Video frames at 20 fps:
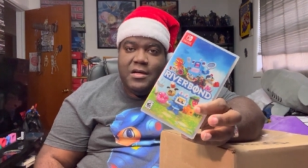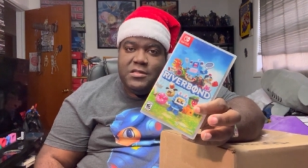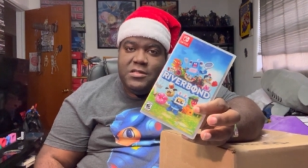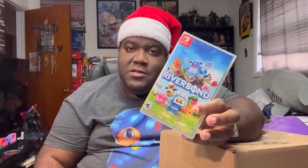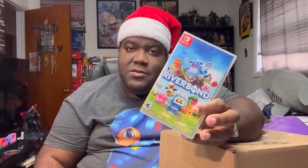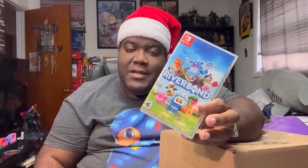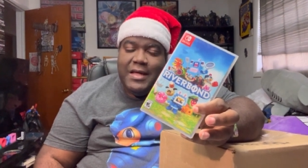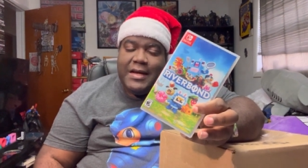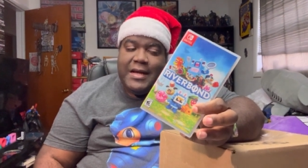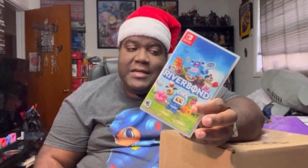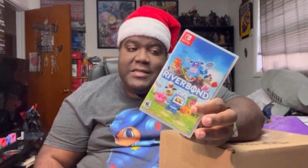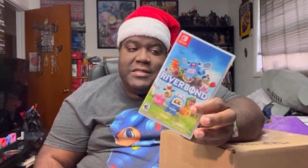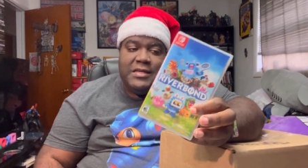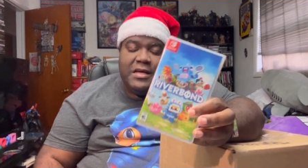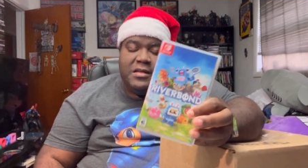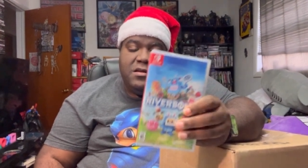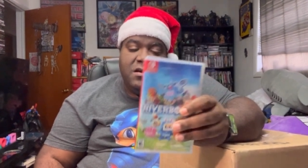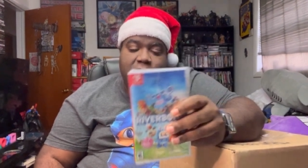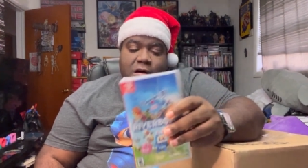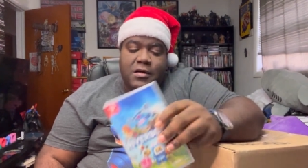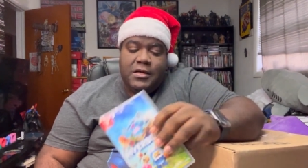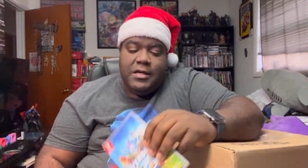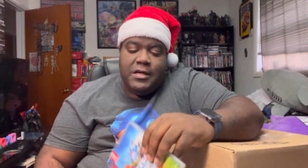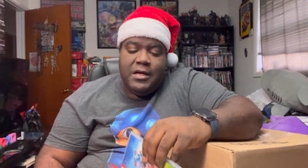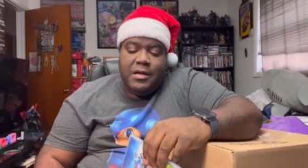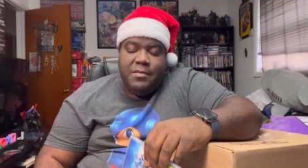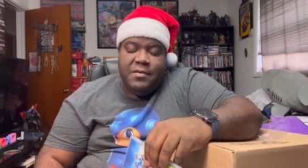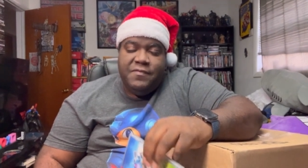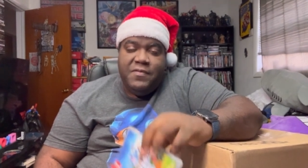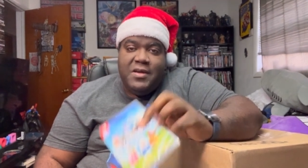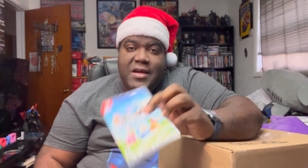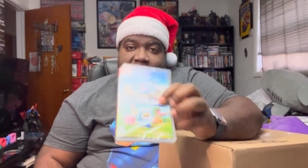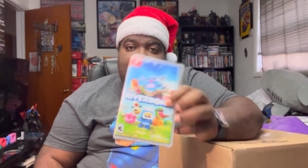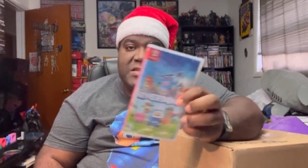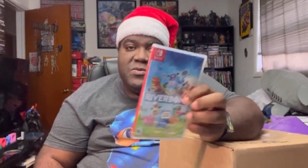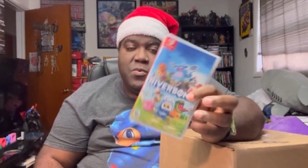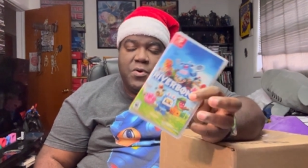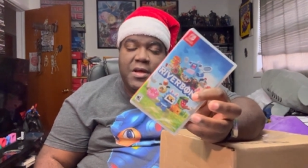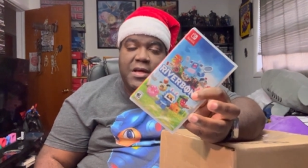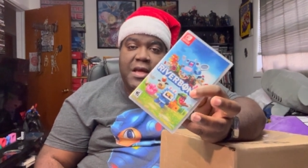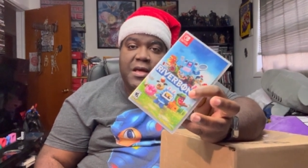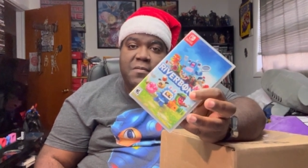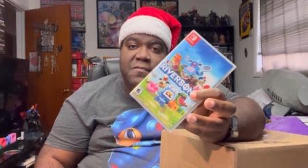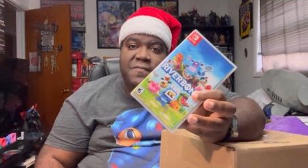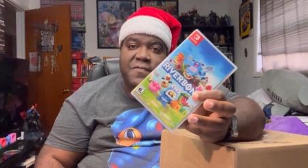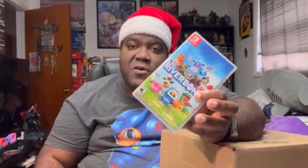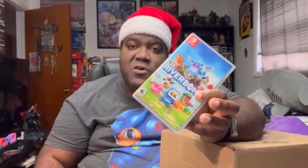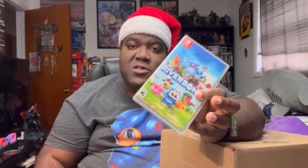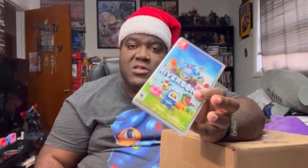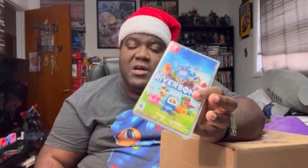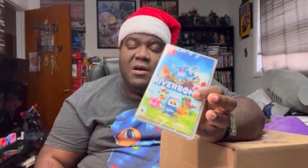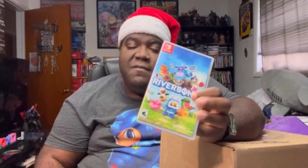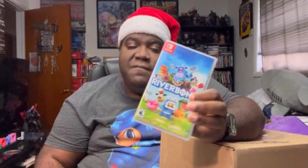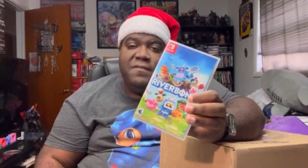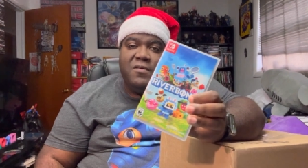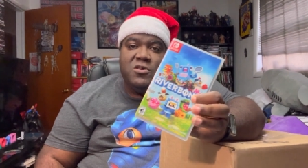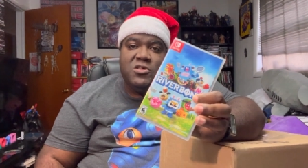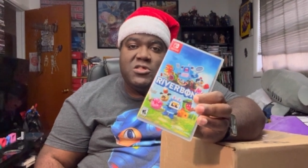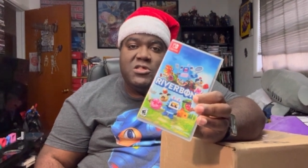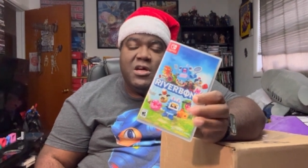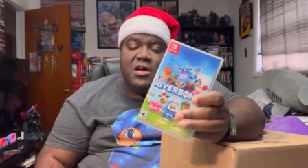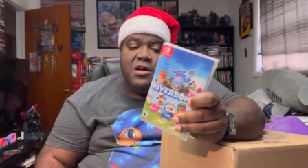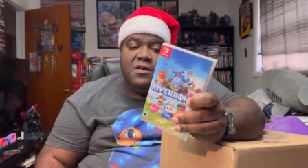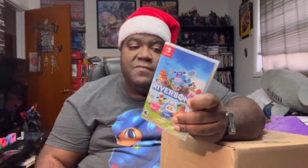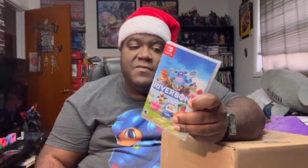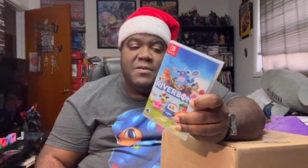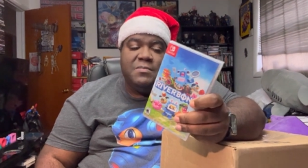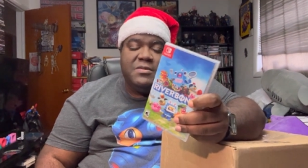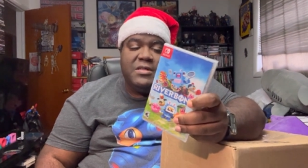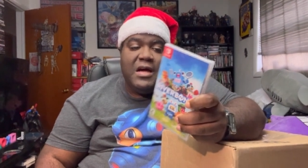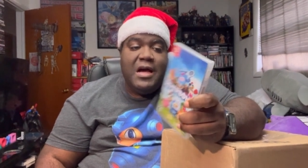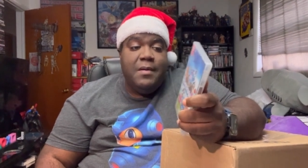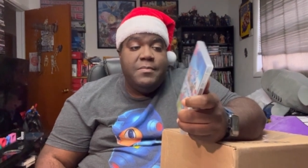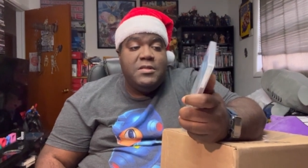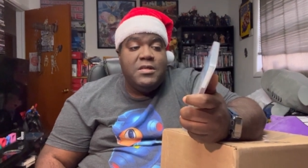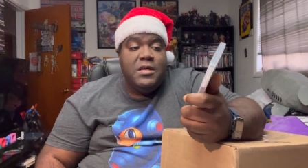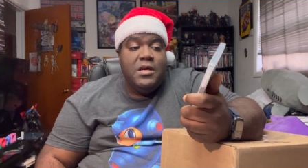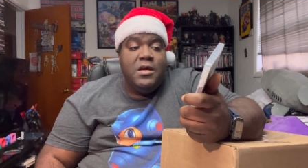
So like I said, y'all, if you guys want to get them first come, first serve, sometimes